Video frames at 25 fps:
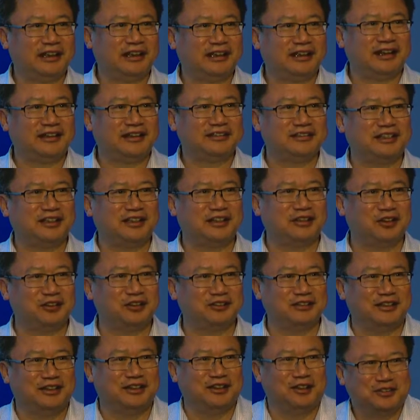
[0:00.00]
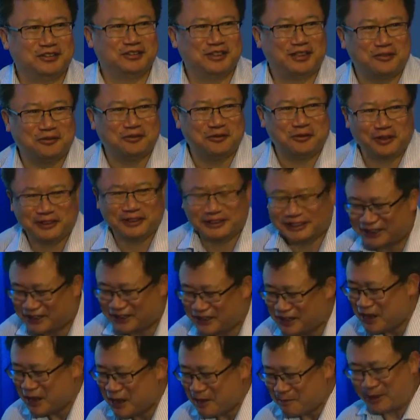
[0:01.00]
guzzling lots and lots of water,
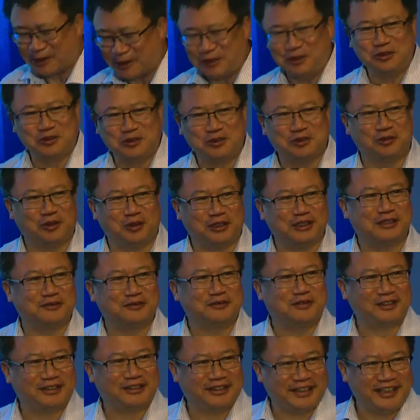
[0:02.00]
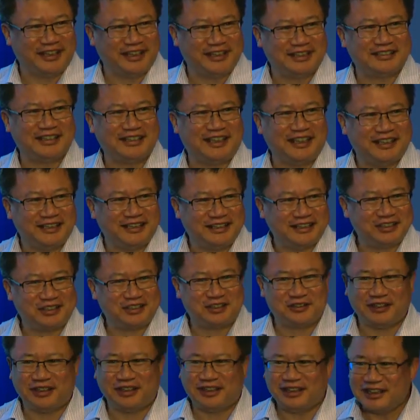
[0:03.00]
but use water for things,
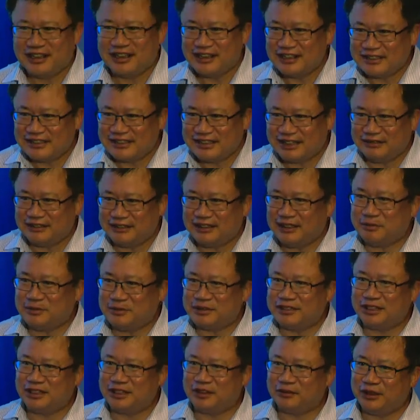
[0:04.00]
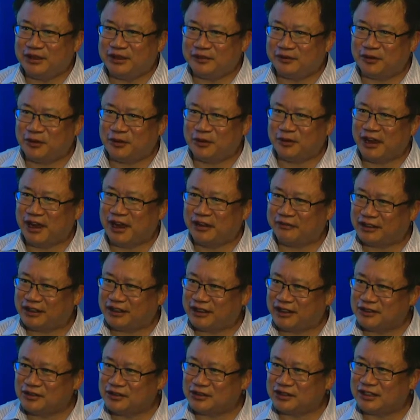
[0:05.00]
industry, 70% of it for
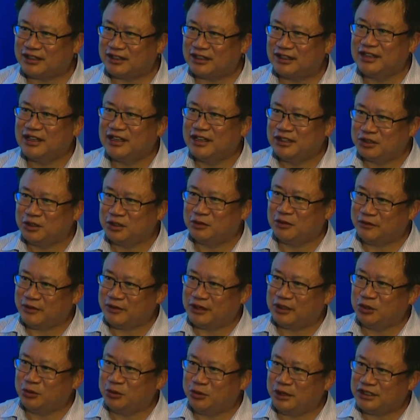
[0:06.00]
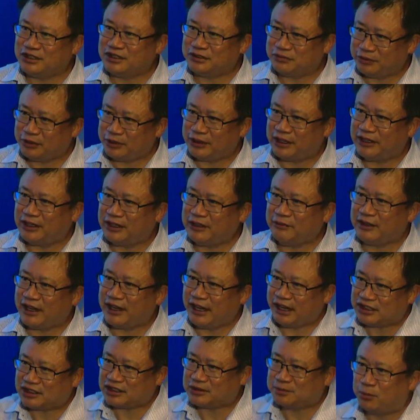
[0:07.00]
agriculture. So what we're doing is really we're
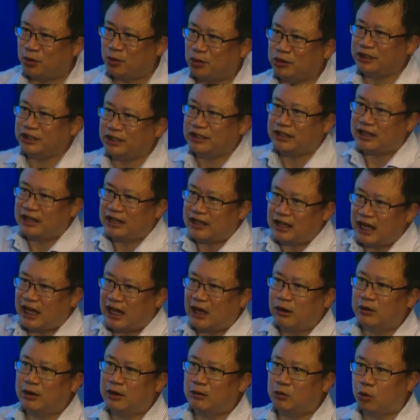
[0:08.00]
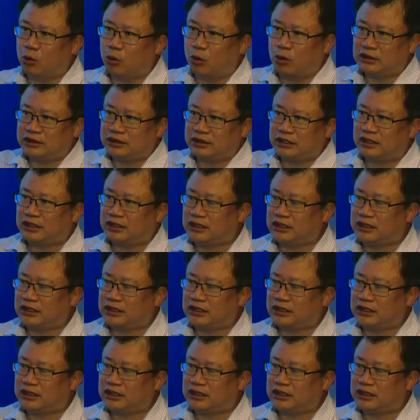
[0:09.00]
exporting our water